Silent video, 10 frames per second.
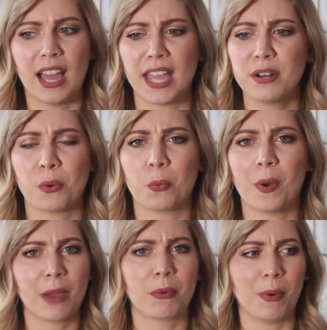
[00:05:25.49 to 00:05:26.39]
I don't know
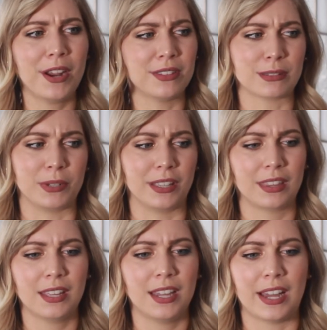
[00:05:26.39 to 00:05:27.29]
what I would wear this with,
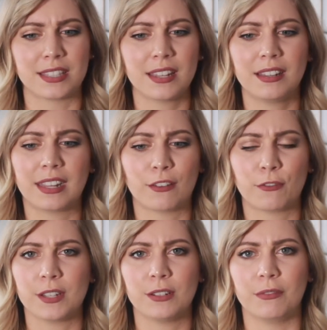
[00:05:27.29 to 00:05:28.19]
I suddenly
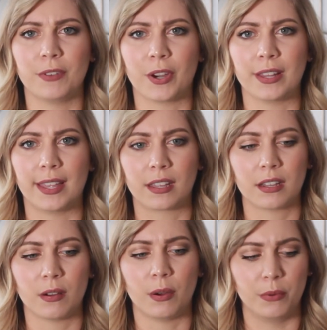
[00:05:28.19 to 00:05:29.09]
feel very like,
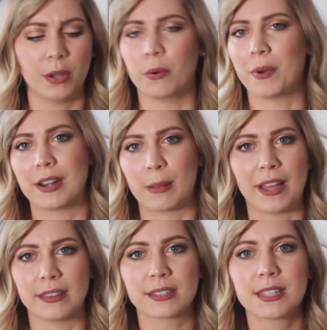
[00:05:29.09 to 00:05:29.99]
oh no, why did I
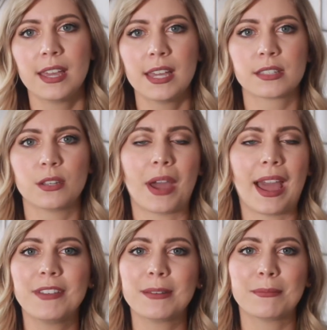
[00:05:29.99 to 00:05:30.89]
buy this? So
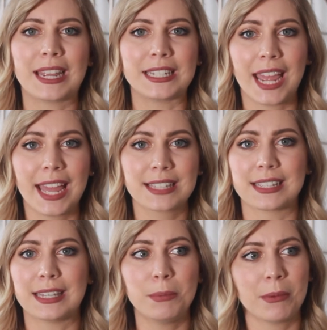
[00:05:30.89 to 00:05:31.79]
having my tags
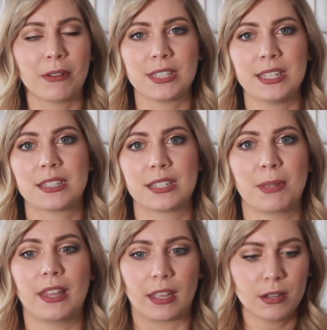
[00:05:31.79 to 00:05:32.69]
and keeping my receipts to
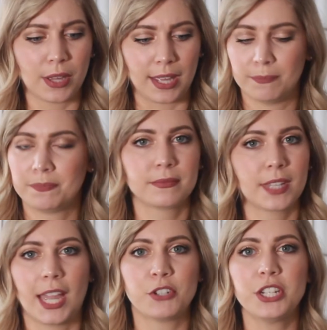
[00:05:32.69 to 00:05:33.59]
be like, okay,
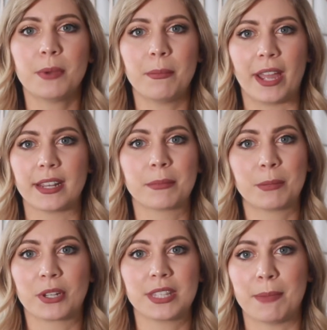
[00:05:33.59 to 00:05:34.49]
I've changed my mind, I'm gonna
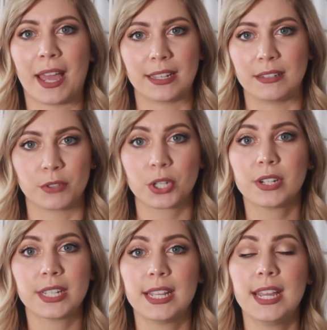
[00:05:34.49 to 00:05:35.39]
bring this back and
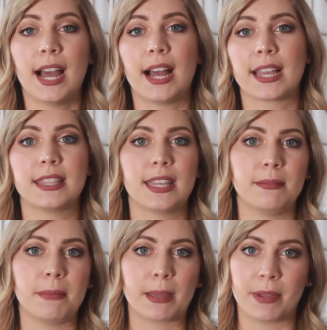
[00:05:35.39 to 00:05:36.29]
return it, I can
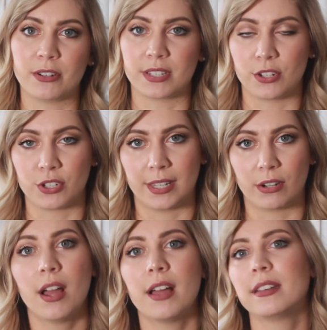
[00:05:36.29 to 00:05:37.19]
then make a better decision
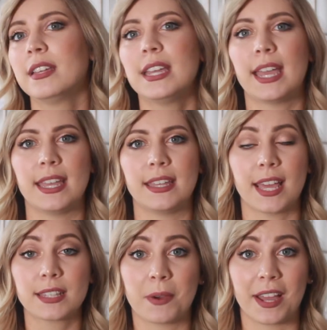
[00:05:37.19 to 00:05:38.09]
later on, and
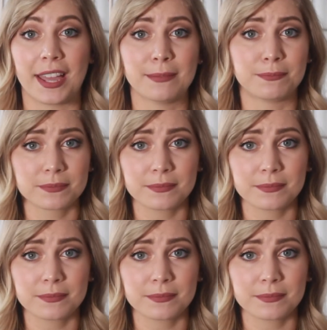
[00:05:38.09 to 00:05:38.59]
that's why